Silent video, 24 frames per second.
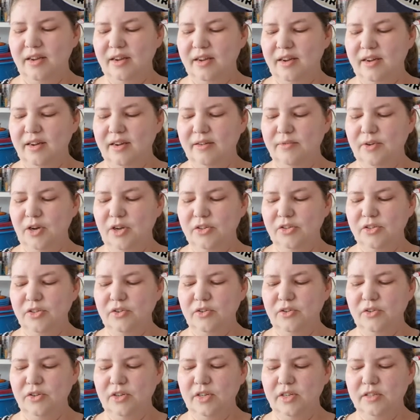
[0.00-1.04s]
Also,
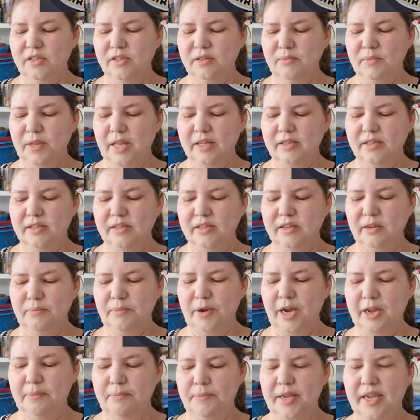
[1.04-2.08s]
you need some lessons on
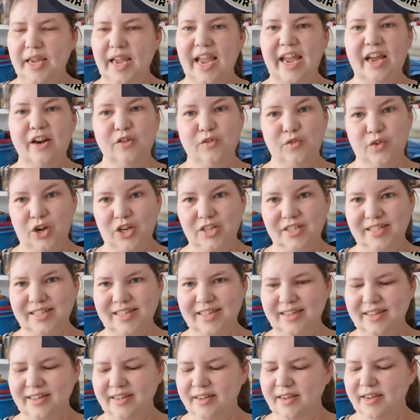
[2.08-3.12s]
piping and
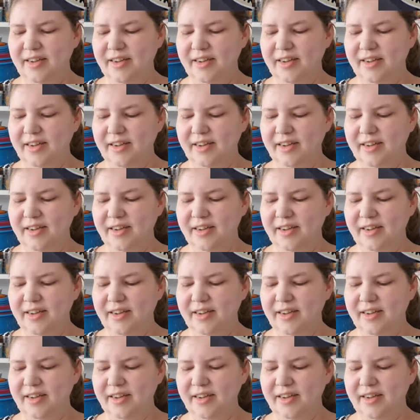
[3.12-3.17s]
frosting.